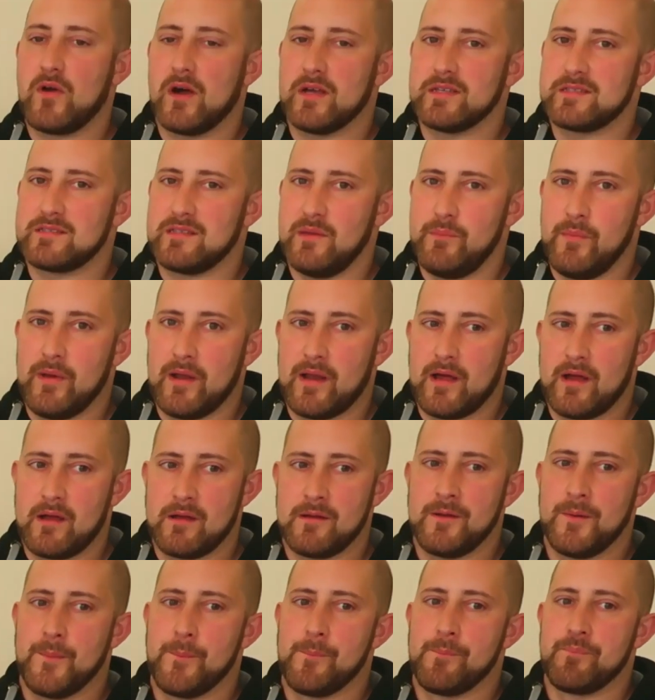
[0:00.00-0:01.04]
got a similar
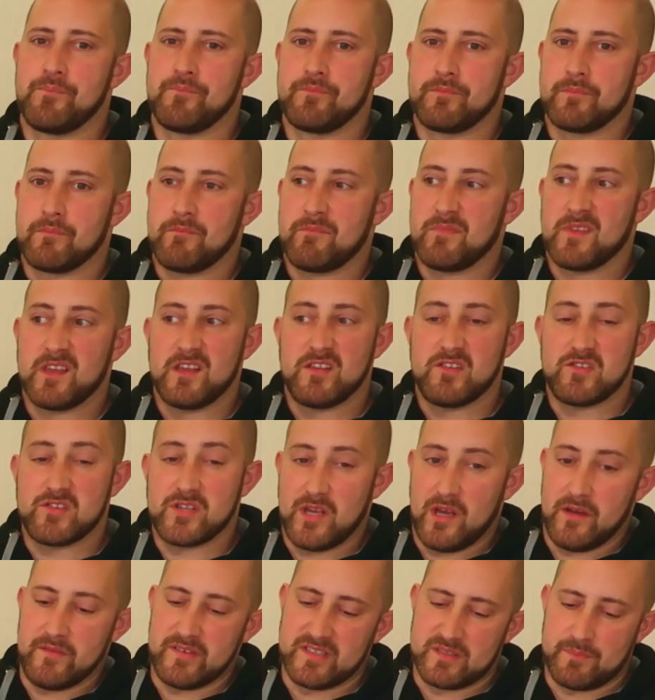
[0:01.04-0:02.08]

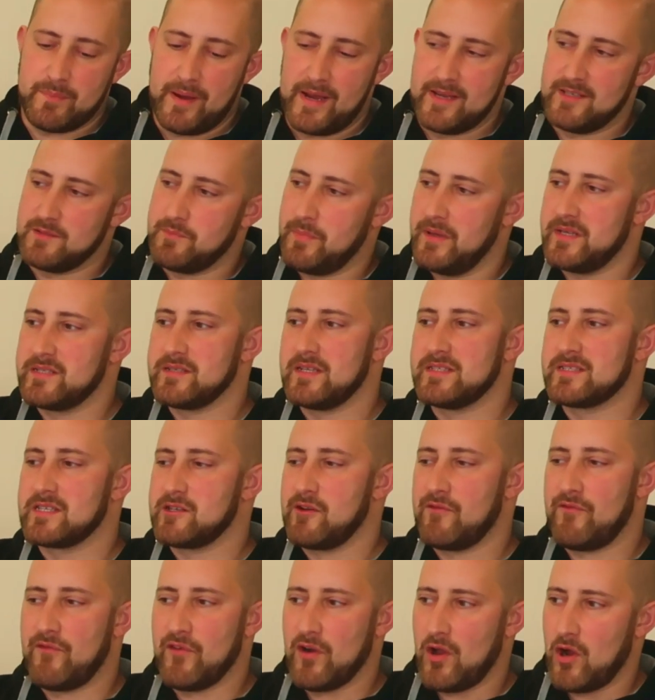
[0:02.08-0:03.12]
service-based business as
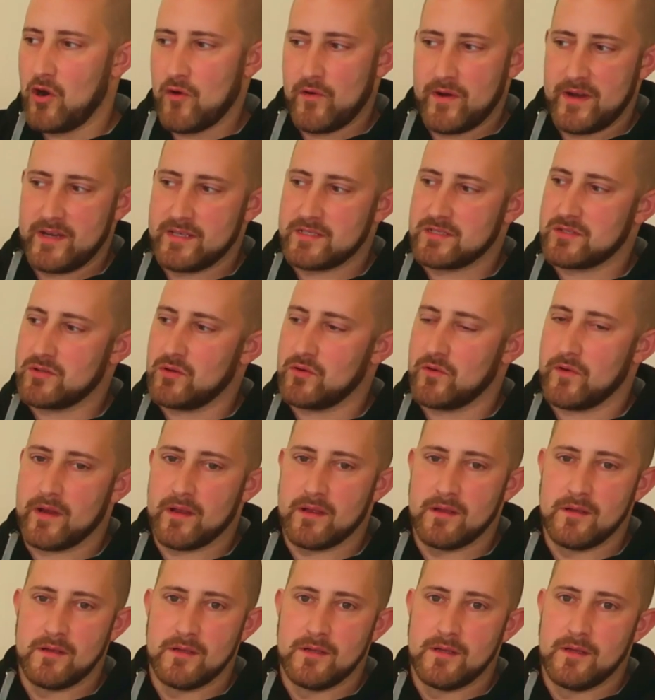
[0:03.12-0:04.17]
a florist
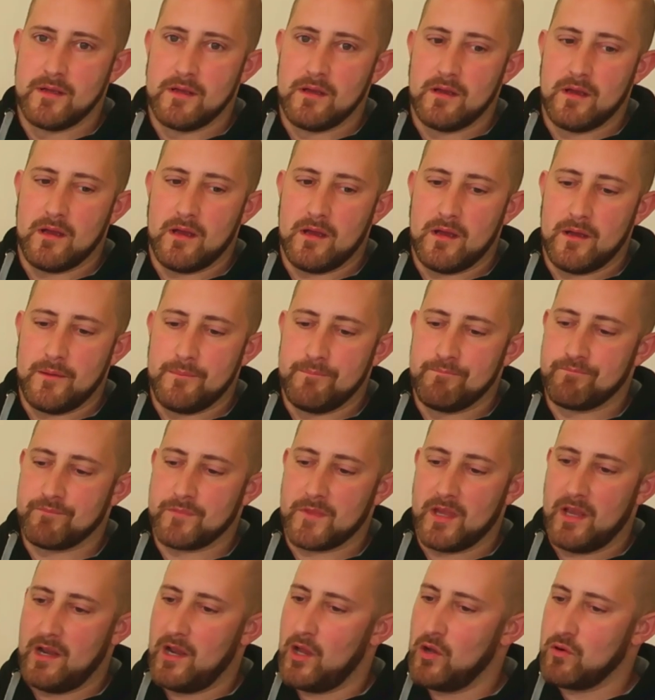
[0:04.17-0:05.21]
or
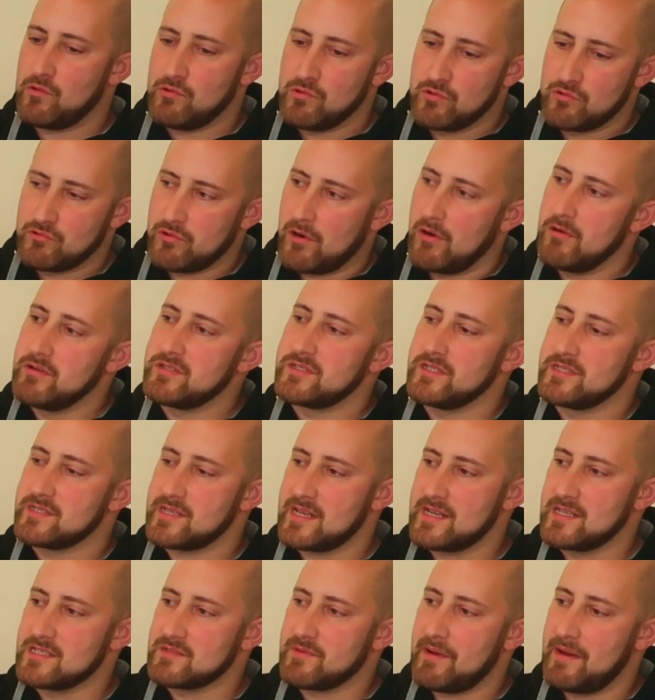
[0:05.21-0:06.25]
a local grocer's,
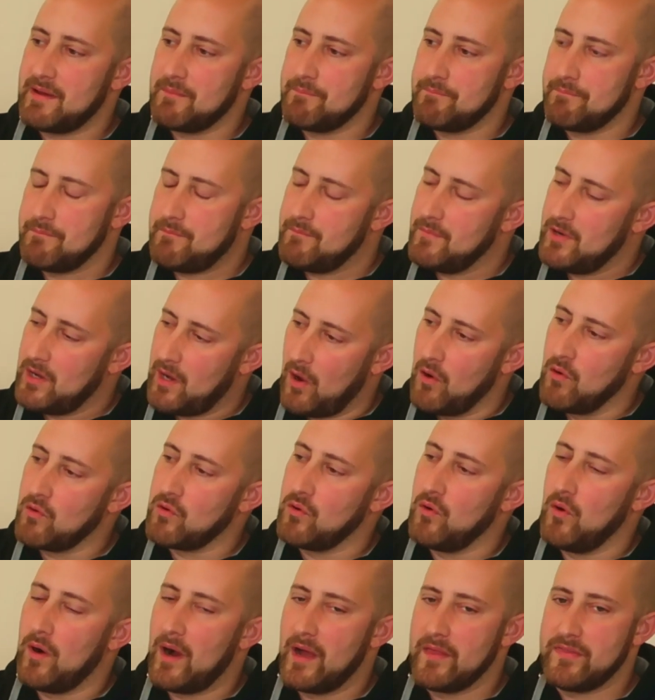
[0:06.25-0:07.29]
things where
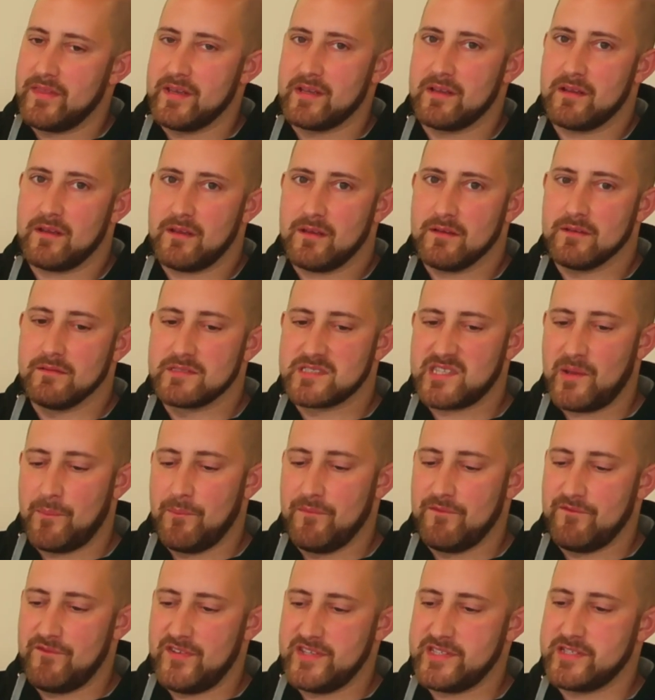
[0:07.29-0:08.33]
local, I think
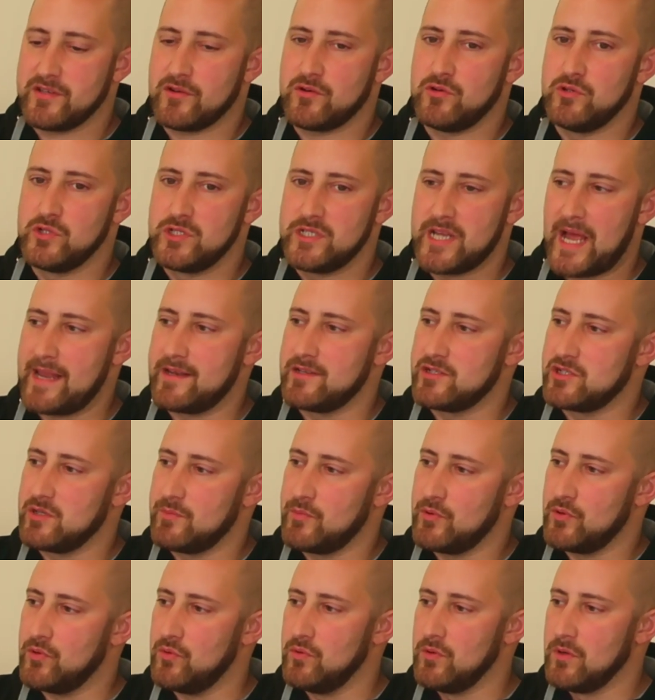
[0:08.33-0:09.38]
some physical,
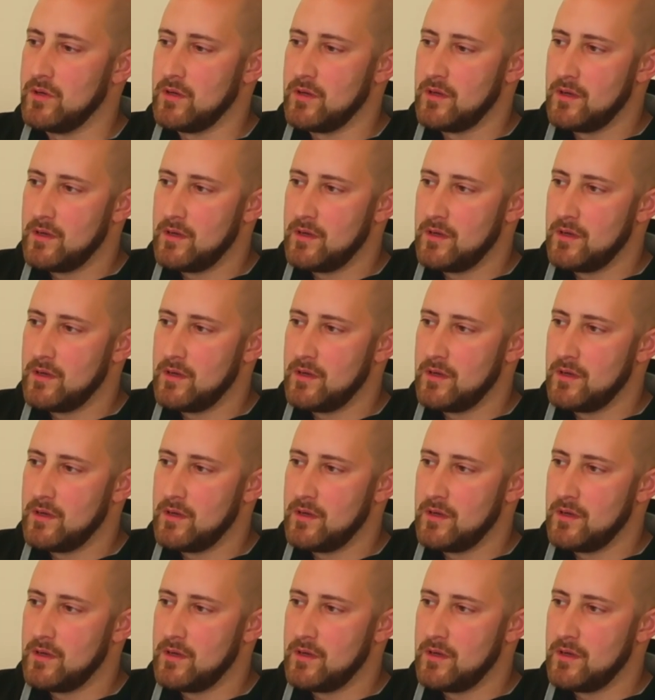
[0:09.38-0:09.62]
tangible,